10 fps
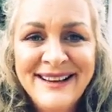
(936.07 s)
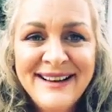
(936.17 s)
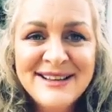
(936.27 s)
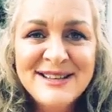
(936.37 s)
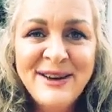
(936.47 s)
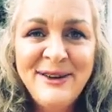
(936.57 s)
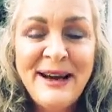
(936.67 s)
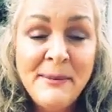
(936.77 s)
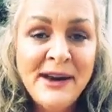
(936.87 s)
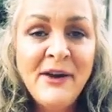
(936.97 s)
So
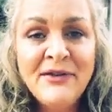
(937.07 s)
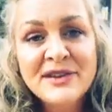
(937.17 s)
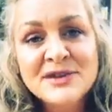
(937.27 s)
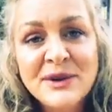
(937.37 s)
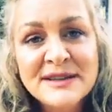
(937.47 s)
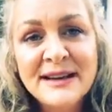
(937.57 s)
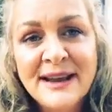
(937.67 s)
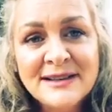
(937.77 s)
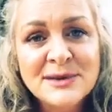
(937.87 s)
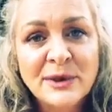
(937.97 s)
let me know if this
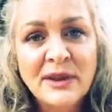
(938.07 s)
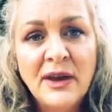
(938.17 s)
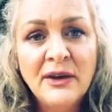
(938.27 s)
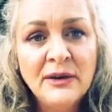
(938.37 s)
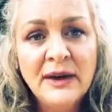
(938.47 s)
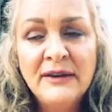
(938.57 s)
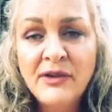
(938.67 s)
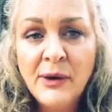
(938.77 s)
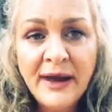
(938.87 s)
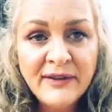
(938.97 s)
resonates with you. If
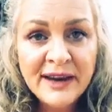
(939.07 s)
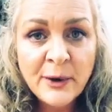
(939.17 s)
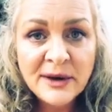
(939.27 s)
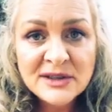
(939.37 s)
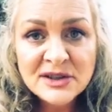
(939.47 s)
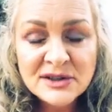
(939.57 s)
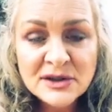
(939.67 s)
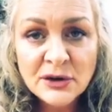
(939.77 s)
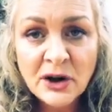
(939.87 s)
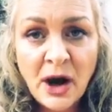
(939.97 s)
you have any
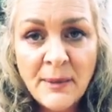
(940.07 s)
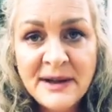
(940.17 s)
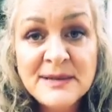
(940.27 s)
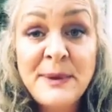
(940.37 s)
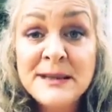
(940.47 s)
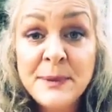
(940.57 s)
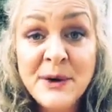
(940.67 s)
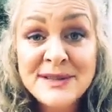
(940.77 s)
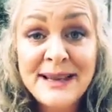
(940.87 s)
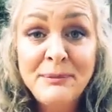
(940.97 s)
questions or comments, please
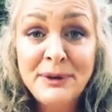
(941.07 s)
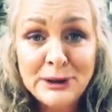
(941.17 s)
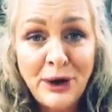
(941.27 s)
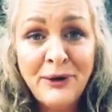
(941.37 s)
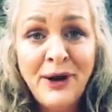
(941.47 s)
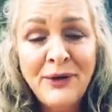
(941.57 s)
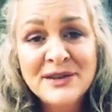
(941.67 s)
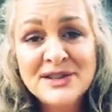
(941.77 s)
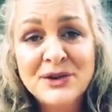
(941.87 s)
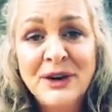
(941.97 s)
post them below on
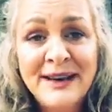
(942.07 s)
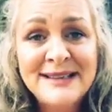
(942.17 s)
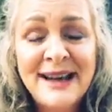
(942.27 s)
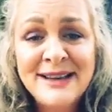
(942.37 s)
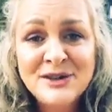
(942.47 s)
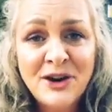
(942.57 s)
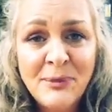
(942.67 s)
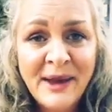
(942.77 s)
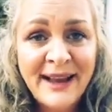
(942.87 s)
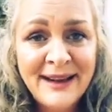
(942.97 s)
this thread. I do go
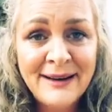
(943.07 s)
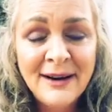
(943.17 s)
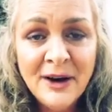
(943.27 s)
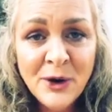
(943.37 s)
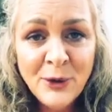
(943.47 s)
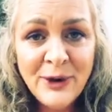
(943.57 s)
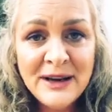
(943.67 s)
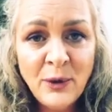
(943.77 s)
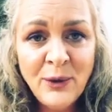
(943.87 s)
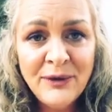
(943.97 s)
back and read
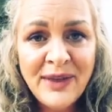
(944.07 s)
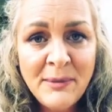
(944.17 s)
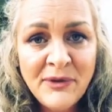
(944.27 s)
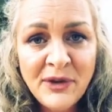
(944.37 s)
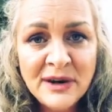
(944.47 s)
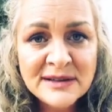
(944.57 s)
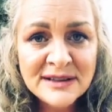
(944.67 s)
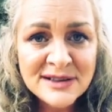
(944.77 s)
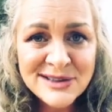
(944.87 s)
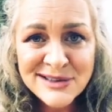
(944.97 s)
all of them if you're
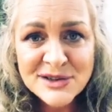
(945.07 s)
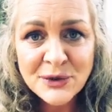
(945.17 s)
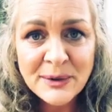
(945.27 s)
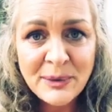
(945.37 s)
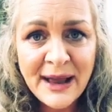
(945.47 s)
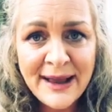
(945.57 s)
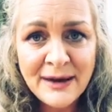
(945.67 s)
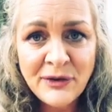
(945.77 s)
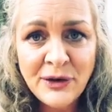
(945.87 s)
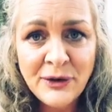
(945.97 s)
listening to this replay. And
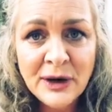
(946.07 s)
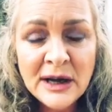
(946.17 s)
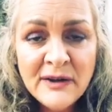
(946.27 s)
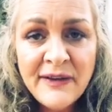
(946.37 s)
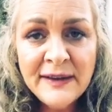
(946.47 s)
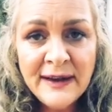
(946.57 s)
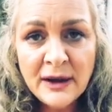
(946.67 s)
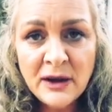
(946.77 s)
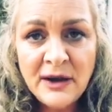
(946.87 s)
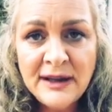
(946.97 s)
if you feel like
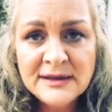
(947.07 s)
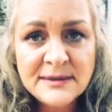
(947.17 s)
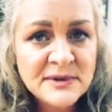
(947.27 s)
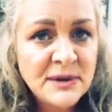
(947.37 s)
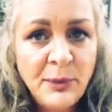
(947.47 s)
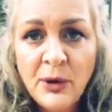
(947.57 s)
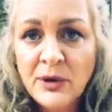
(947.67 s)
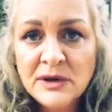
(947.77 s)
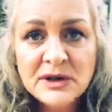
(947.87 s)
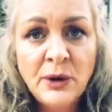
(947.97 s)
you need some
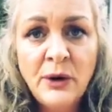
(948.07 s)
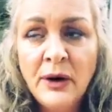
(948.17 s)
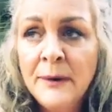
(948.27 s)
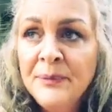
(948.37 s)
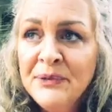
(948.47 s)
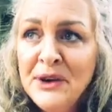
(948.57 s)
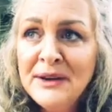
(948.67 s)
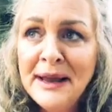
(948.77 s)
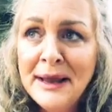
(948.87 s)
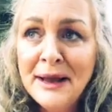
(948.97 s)
support or you'd
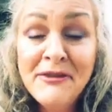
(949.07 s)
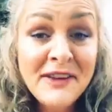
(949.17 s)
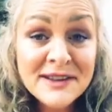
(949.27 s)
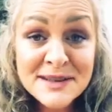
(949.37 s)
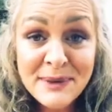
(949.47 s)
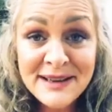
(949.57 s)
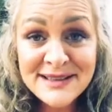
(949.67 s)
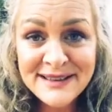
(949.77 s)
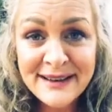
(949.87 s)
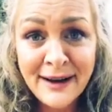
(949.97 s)
like a fierce
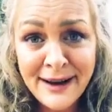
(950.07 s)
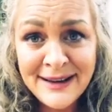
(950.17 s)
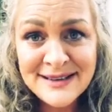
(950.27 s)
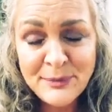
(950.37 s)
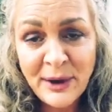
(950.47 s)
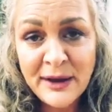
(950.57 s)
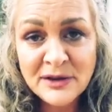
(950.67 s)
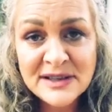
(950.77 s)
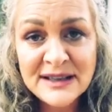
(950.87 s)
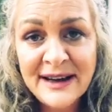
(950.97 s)
medicine guide by your
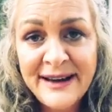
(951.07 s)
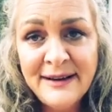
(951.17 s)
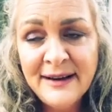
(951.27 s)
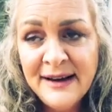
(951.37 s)
side,